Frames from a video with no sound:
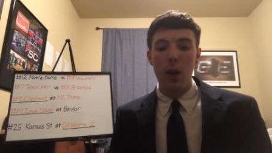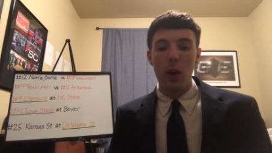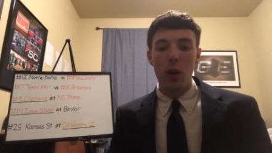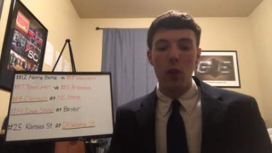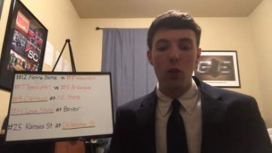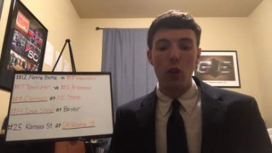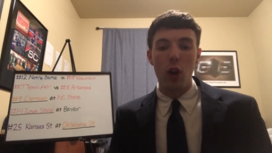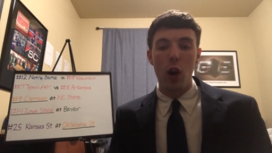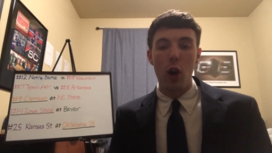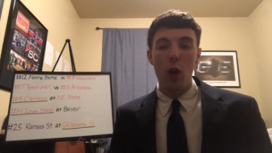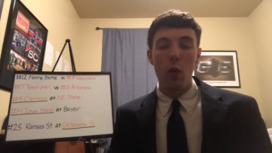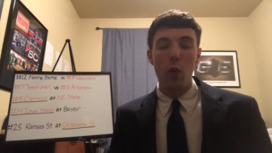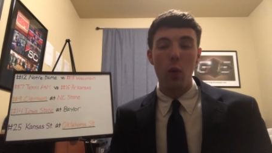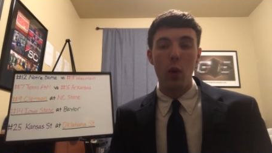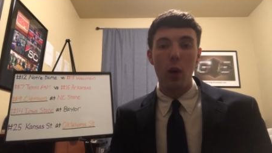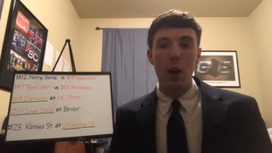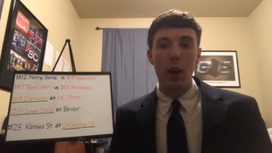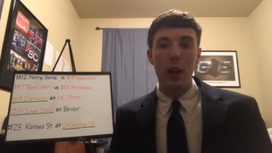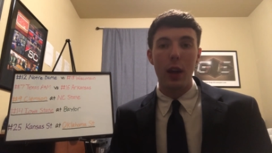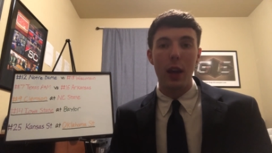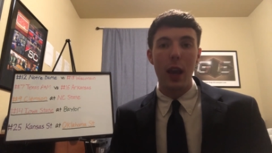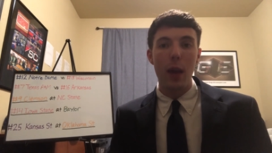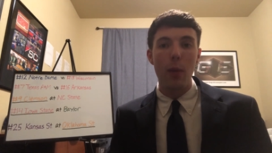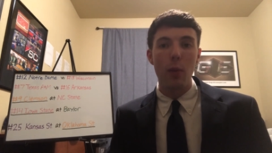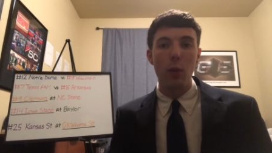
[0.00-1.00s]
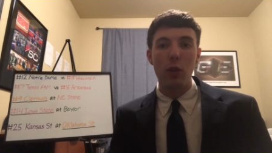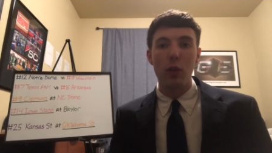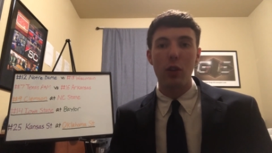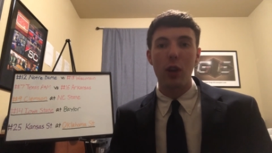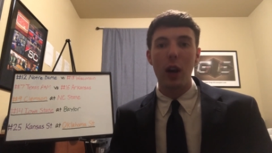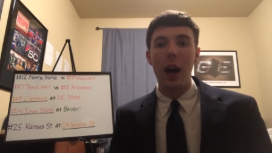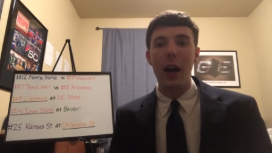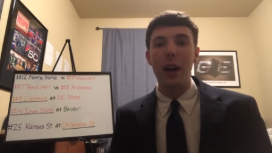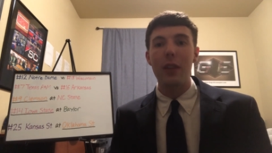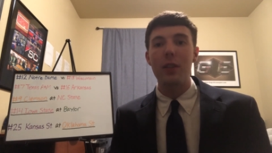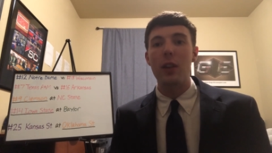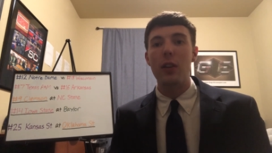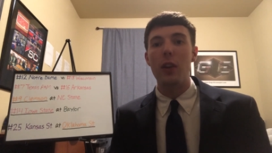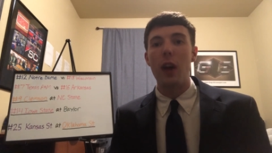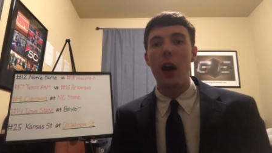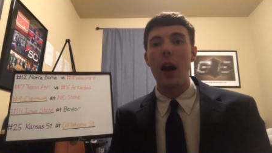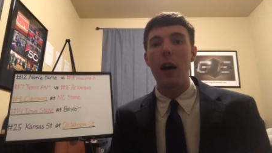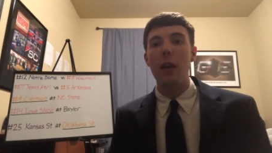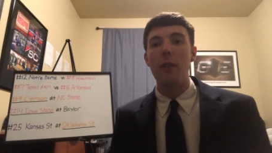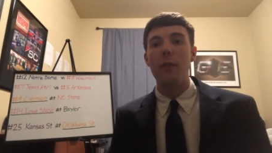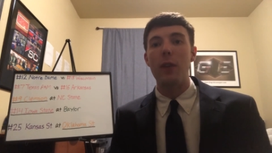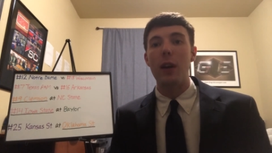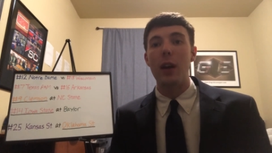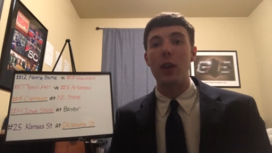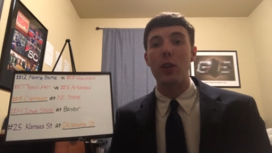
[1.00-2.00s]
So, can Wisconsin's
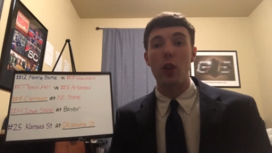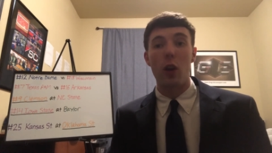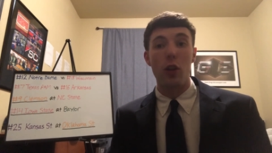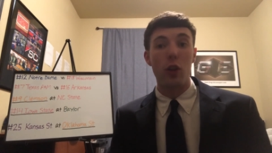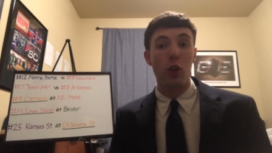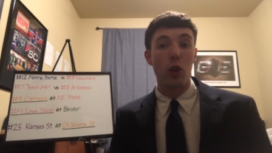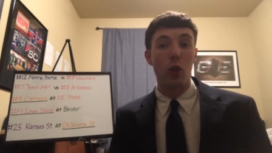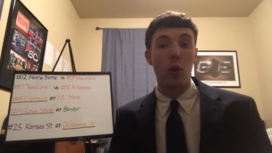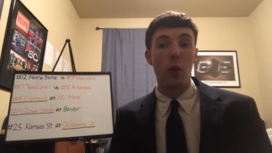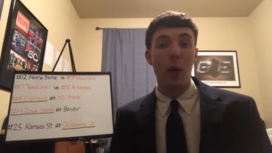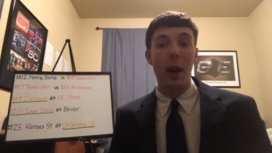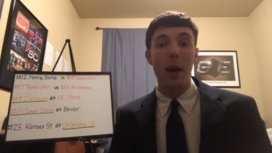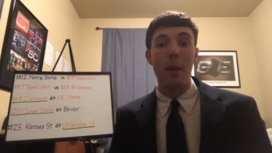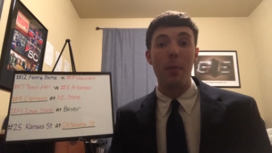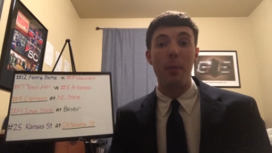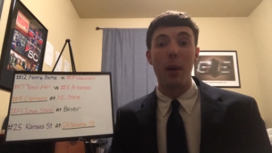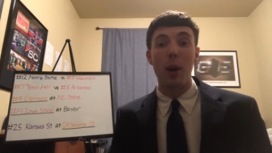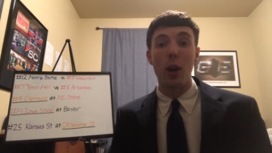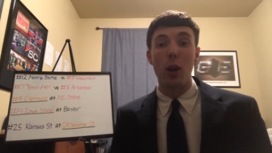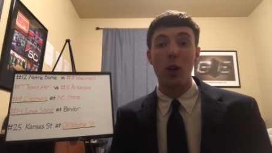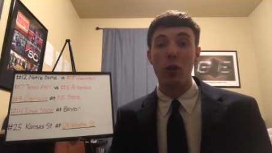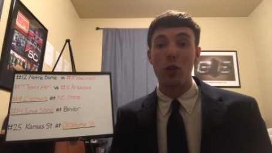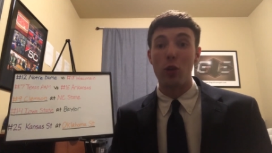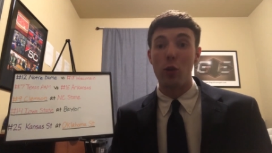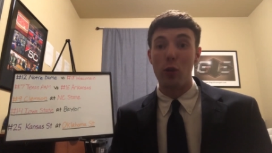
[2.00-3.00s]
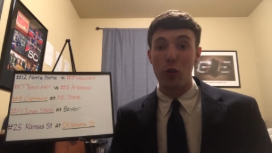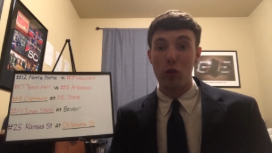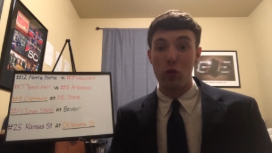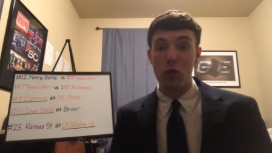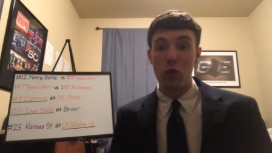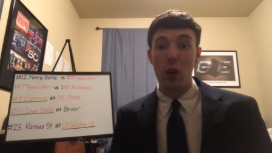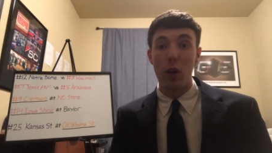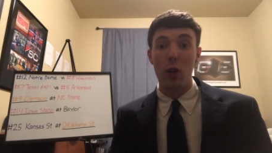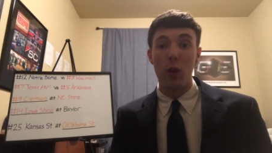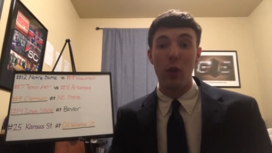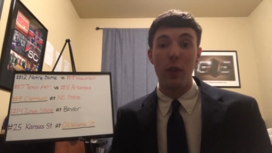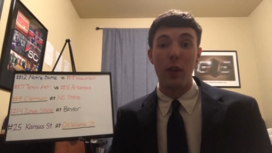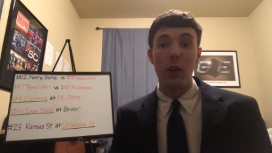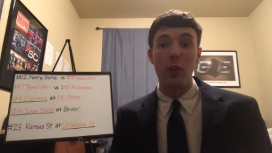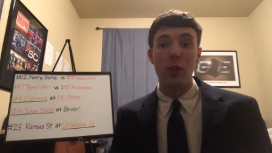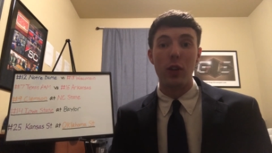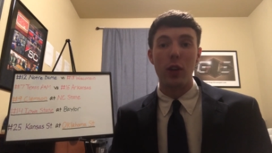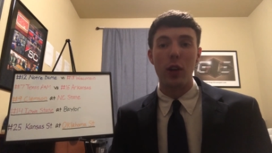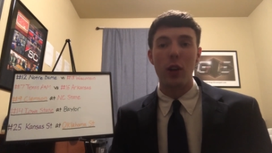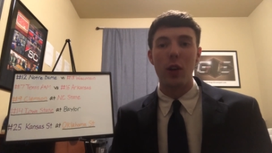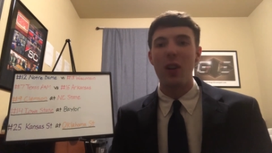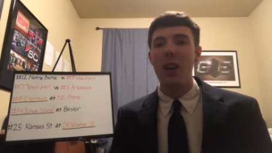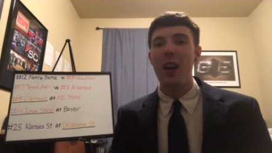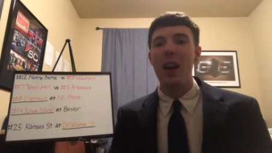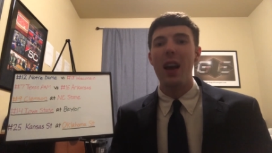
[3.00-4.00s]
offense under Graham Mertz, who has struggled this
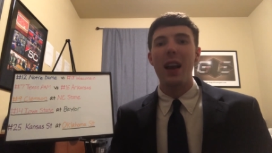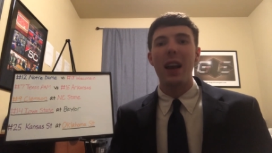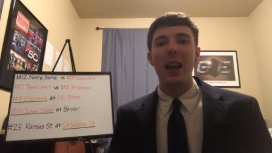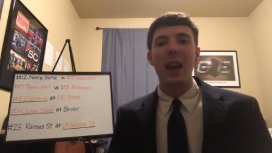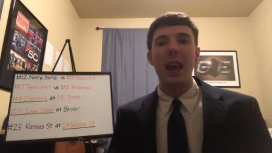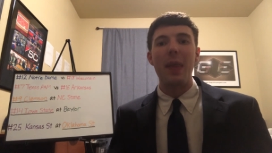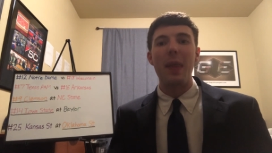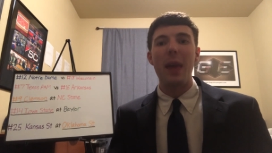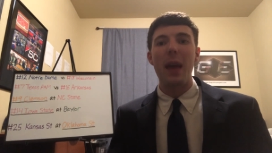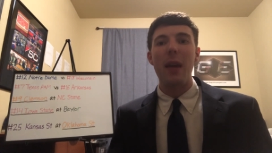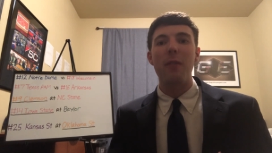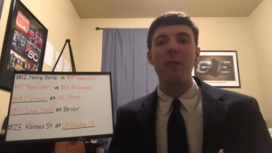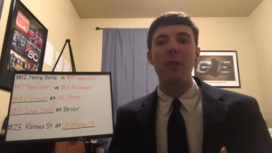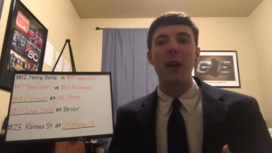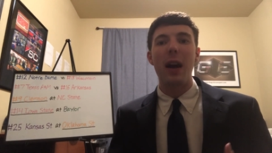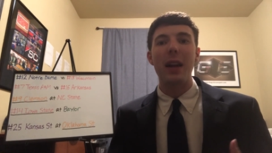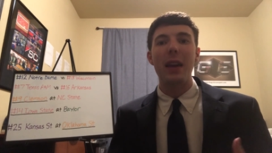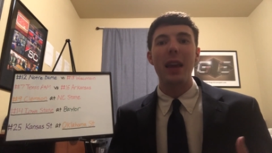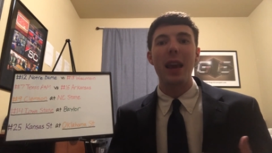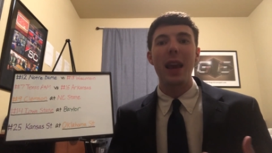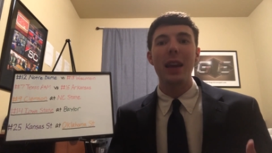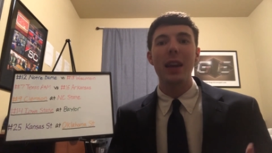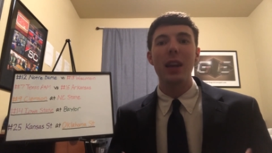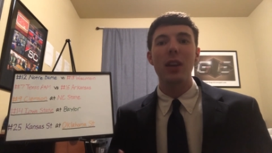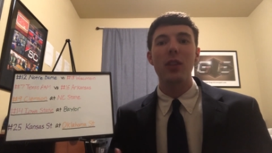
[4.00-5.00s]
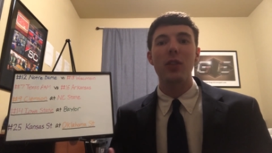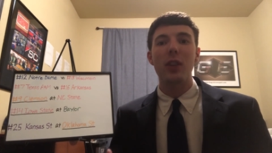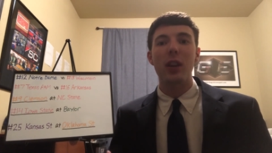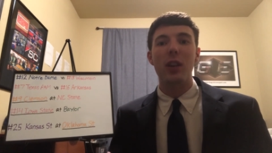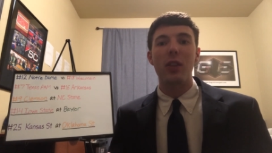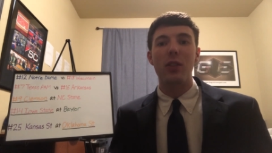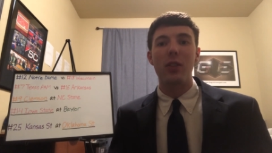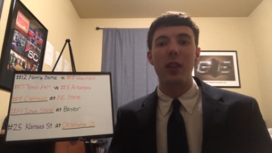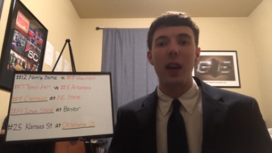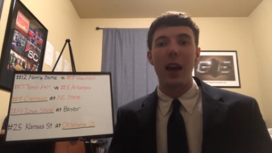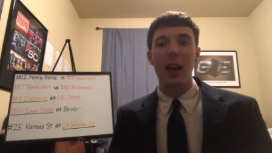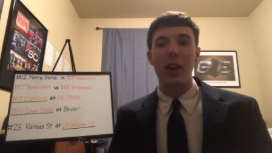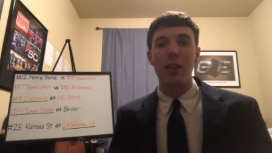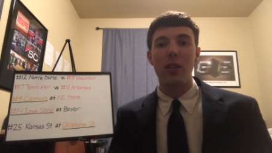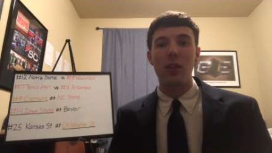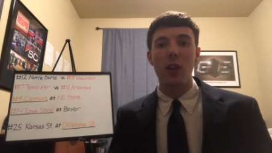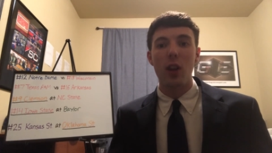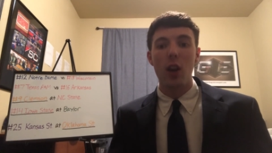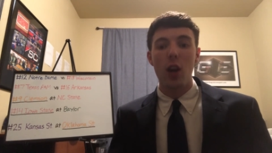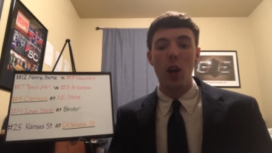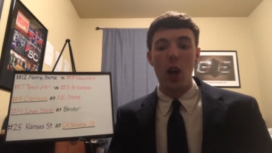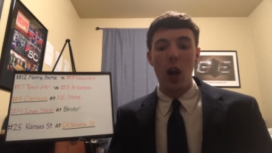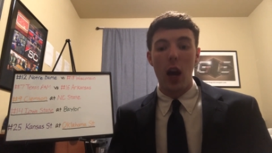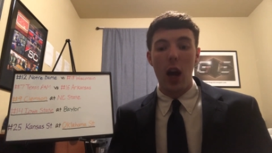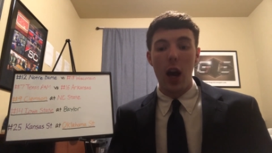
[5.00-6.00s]
year, can they find any
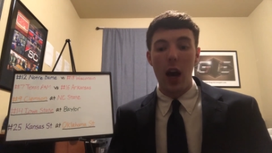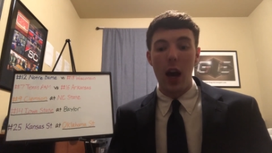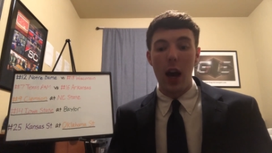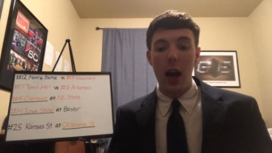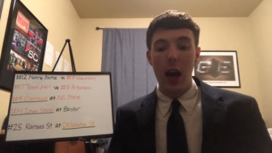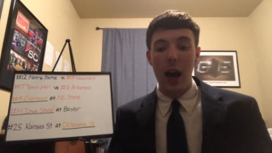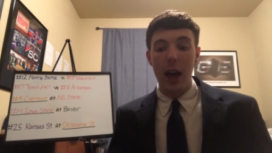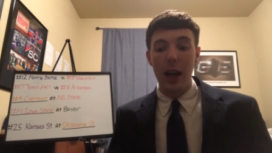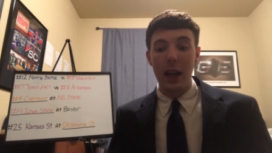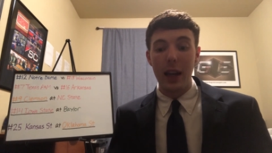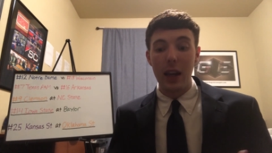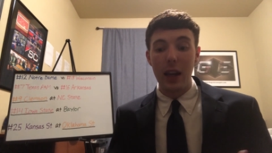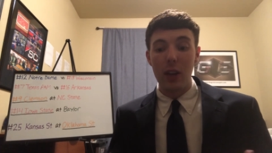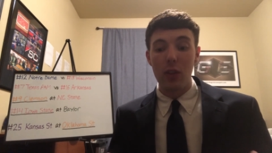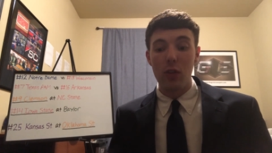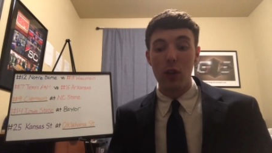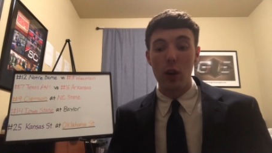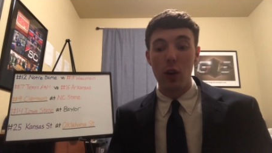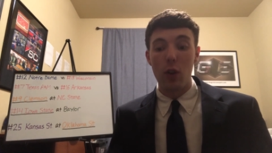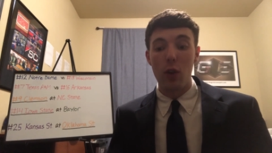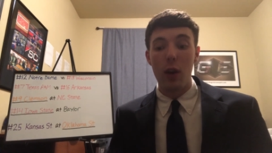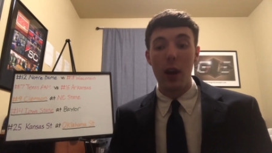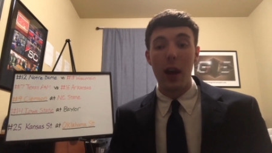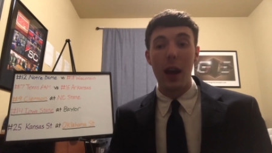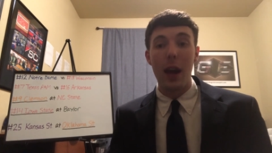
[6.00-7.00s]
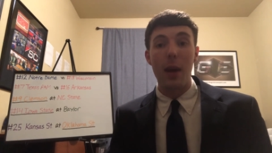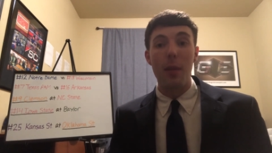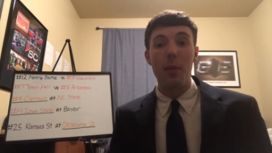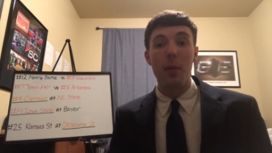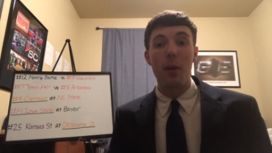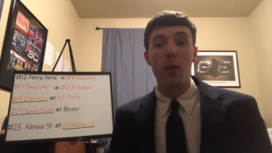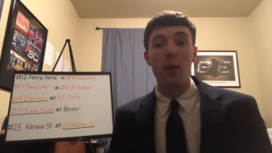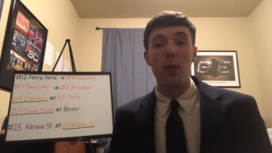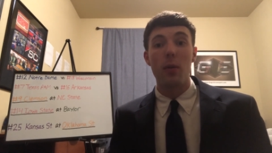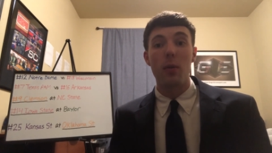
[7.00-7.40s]
success uh, against Notre Dame?